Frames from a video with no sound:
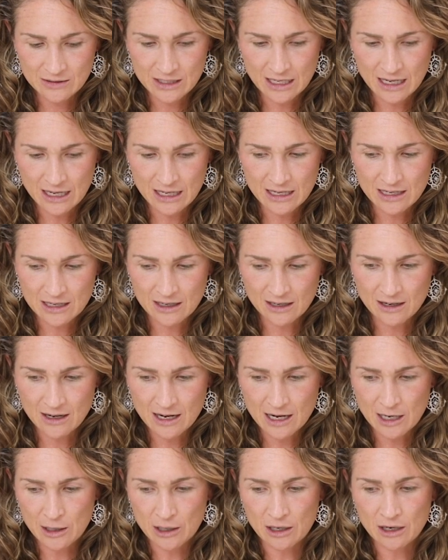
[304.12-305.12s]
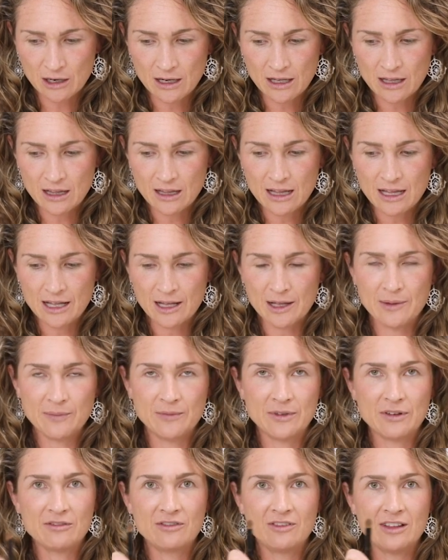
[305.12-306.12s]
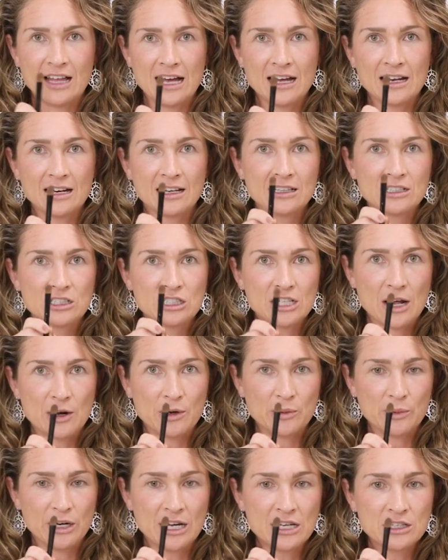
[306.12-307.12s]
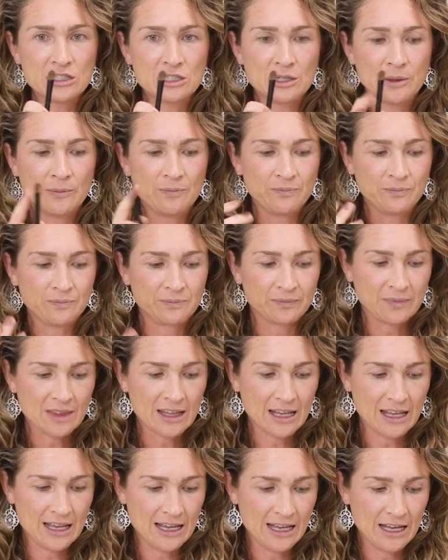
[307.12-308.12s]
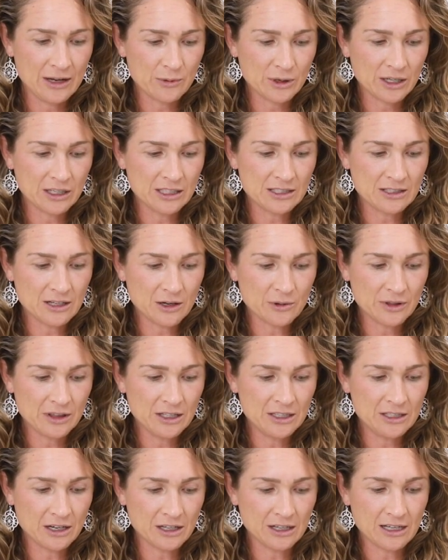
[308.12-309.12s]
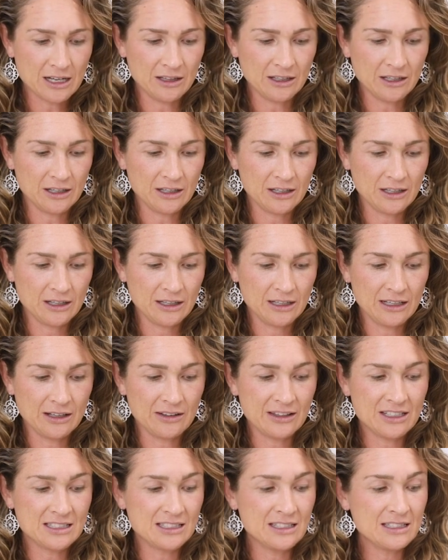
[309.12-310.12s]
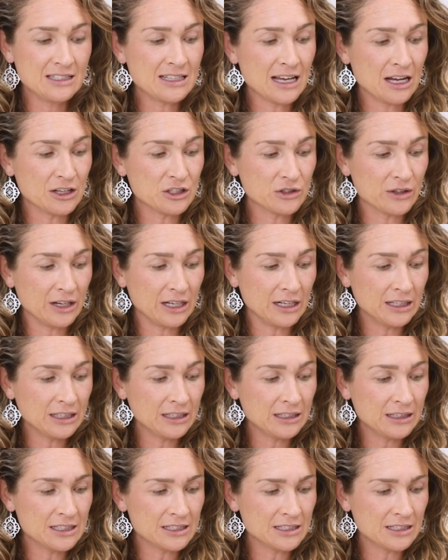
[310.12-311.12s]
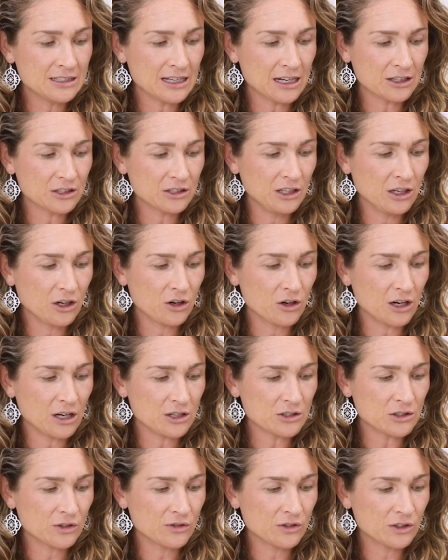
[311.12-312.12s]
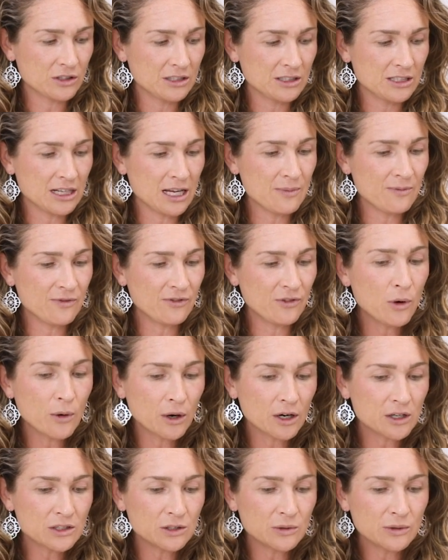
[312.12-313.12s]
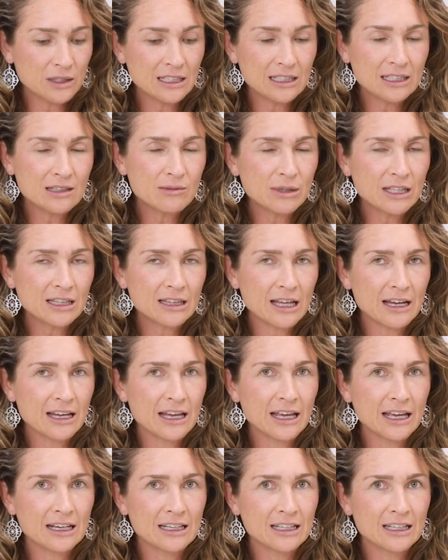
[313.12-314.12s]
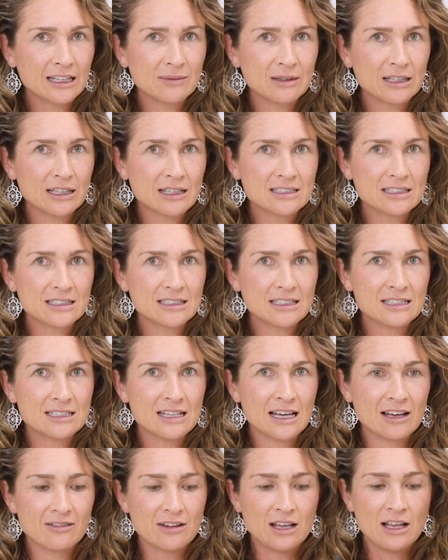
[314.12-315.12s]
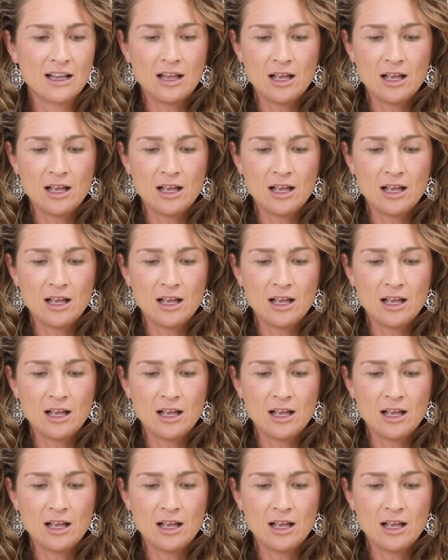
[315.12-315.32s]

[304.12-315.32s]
take our um, flat shadow brush and we're gonna start with the dark color. Now this is saturated. This is actually a crossover to type four, so we need to be light-handed because it does have